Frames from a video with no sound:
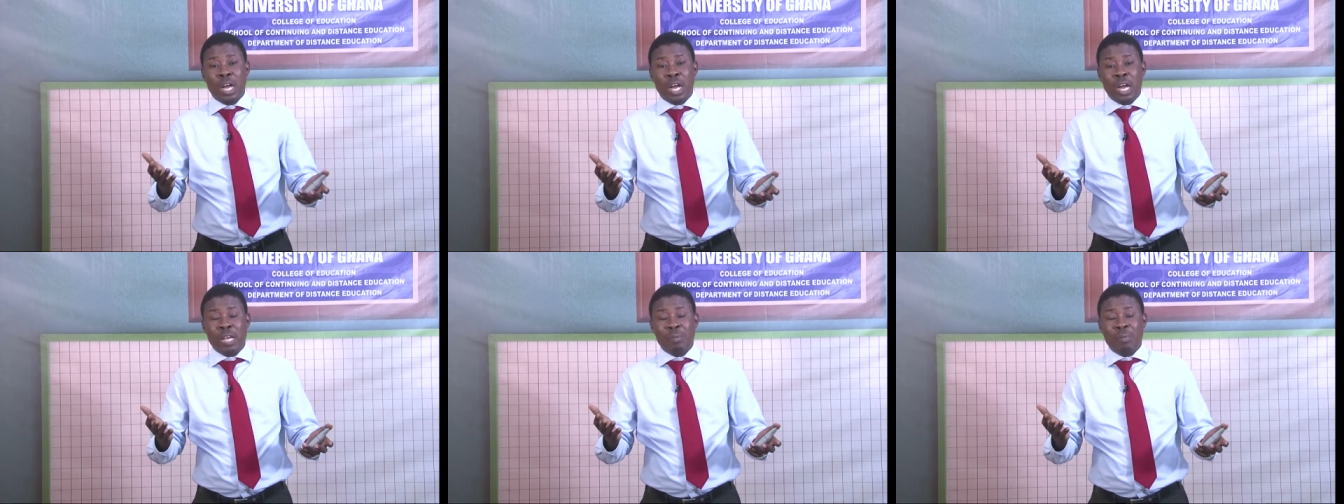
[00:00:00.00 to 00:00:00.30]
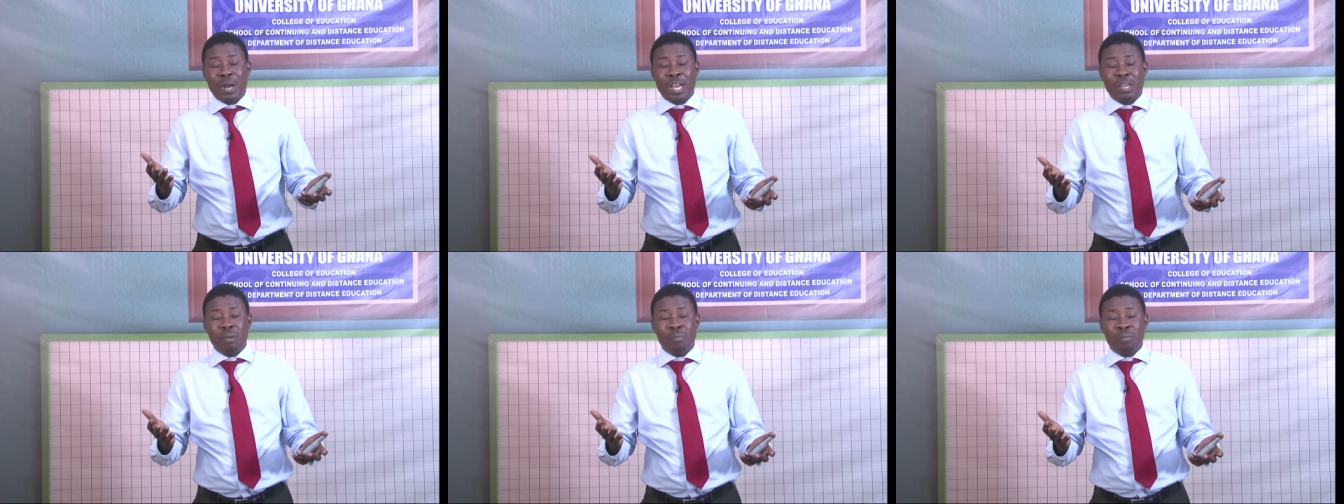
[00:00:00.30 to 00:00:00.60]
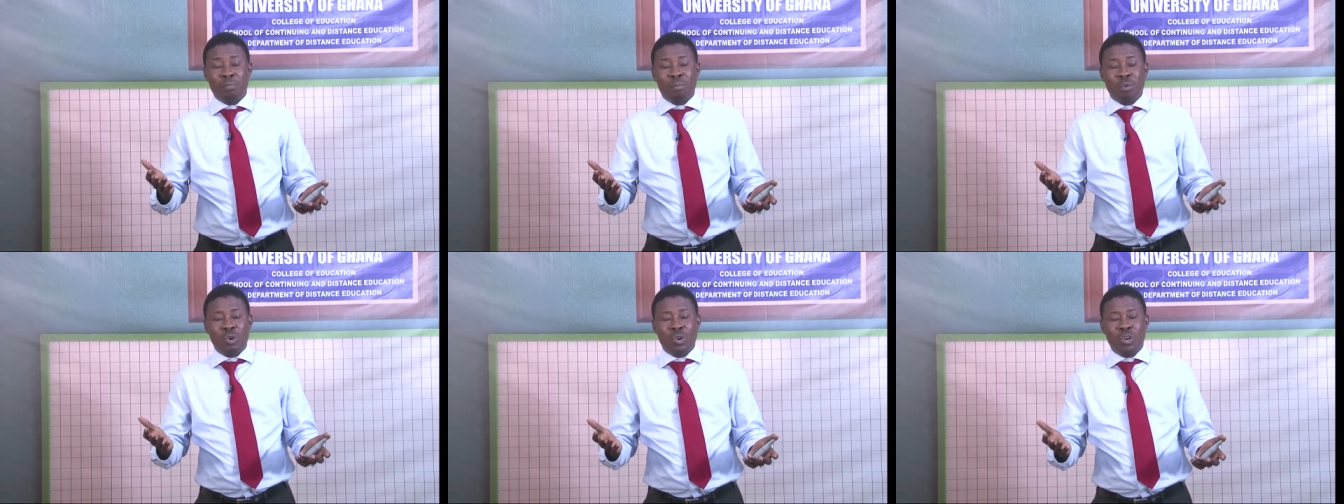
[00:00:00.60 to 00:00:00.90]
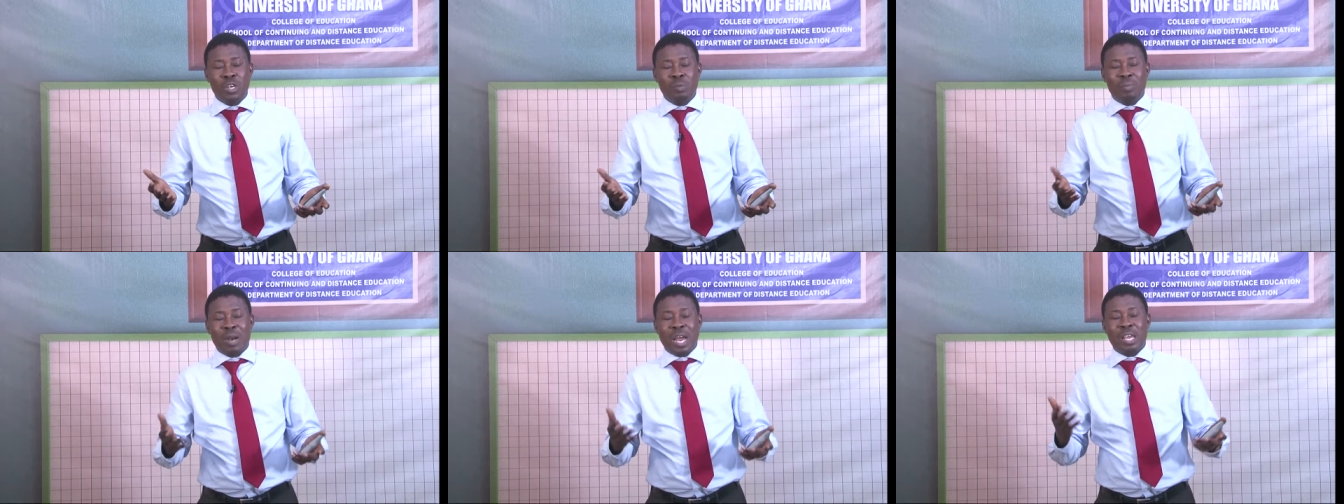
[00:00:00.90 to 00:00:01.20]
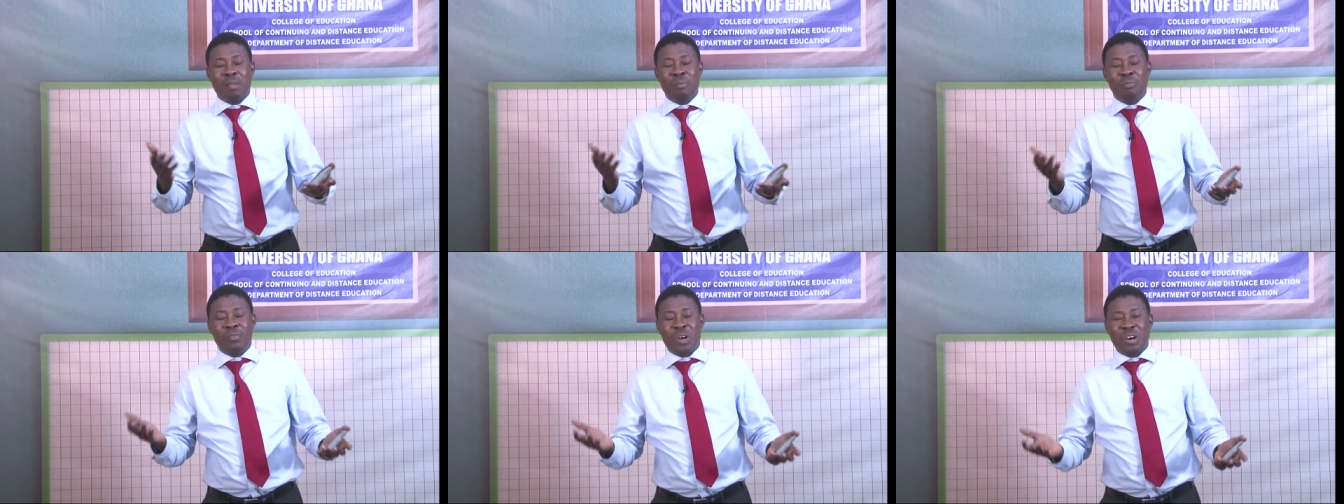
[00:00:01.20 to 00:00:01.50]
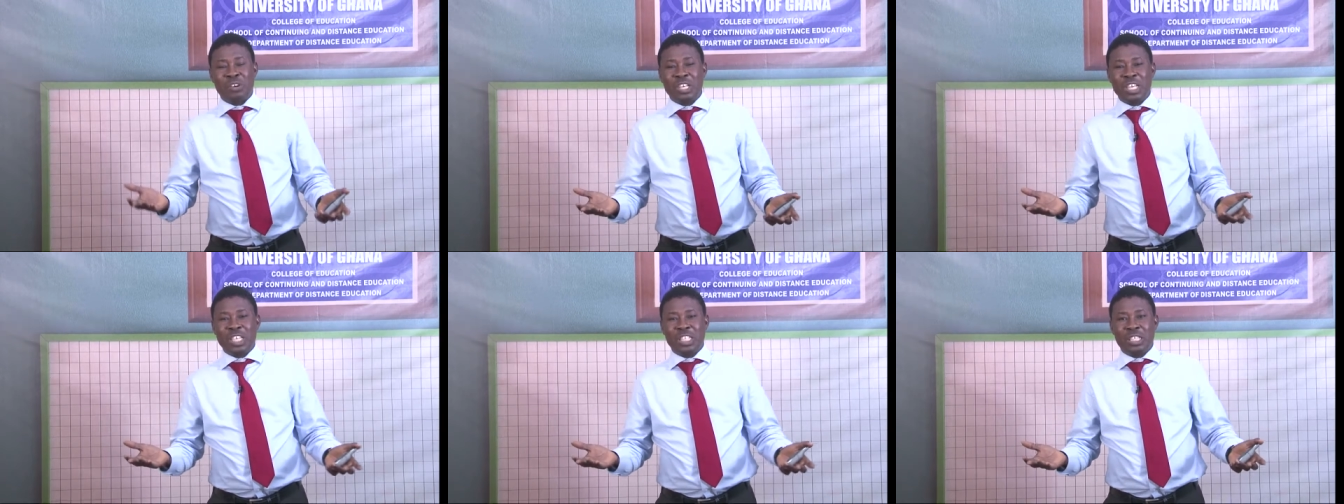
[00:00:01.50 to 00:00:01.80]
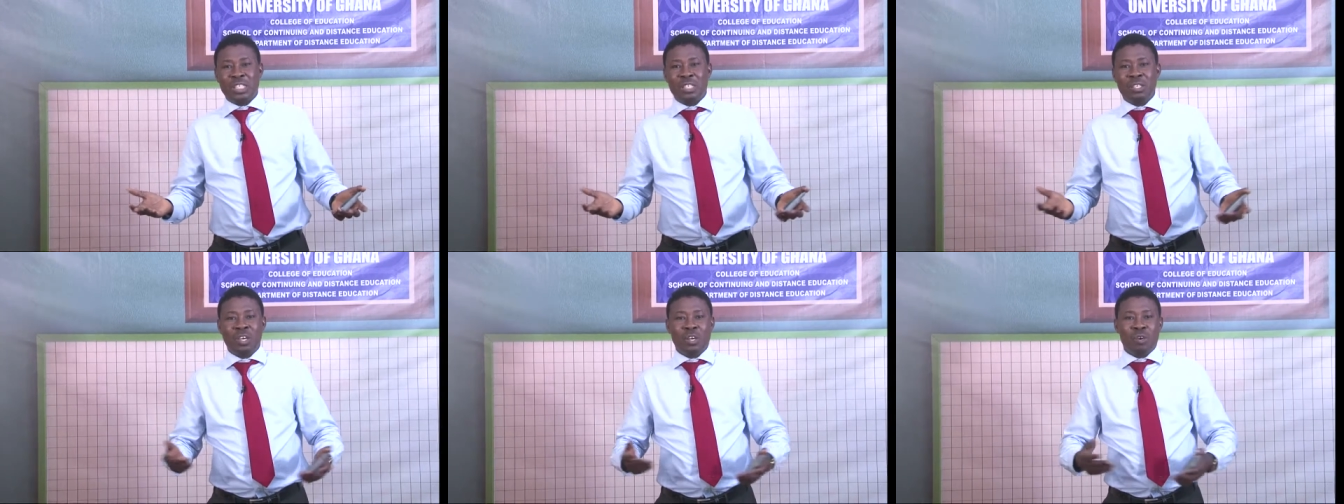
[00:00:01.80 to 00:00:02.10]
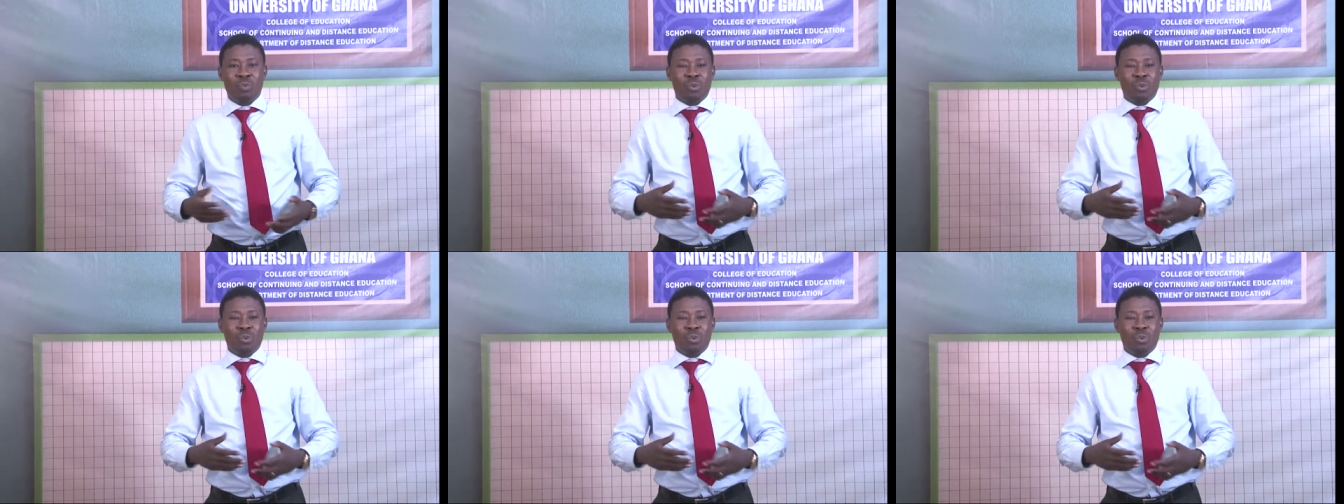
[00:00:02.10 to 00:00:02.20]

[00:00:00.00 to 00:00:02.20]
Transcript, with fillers: Uh, Ibrahim Mo Ibrahim Foundation,